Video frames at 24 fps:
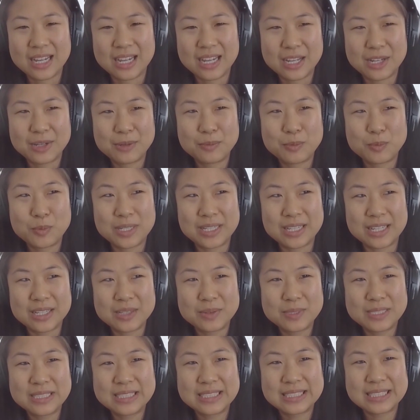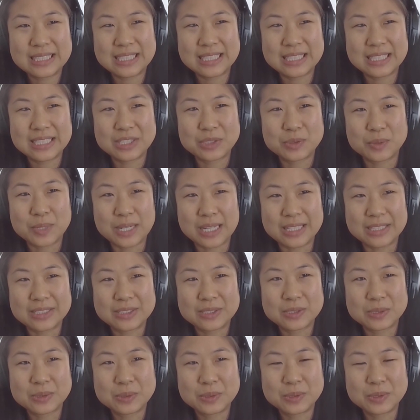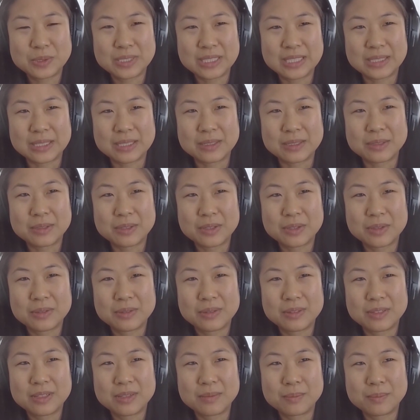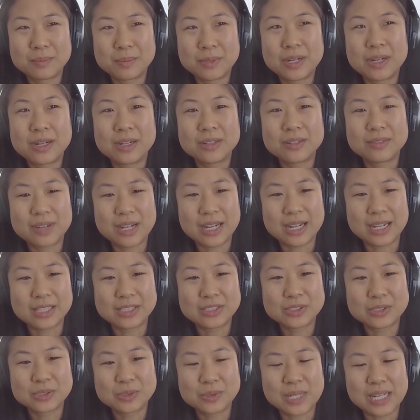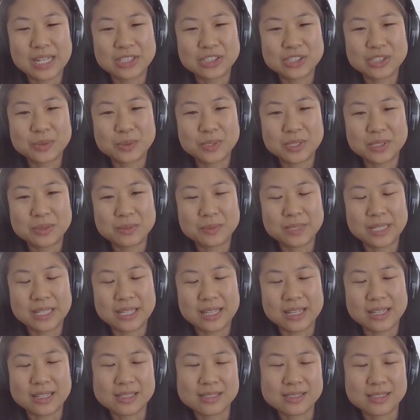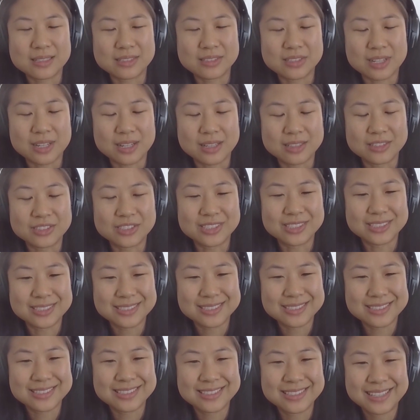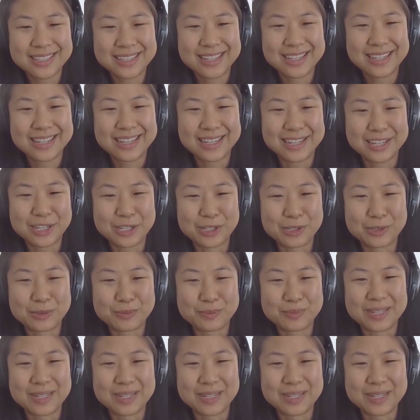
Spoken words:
When I was in grade school and part of high school, I actually wanted to be an anesthesiologist. I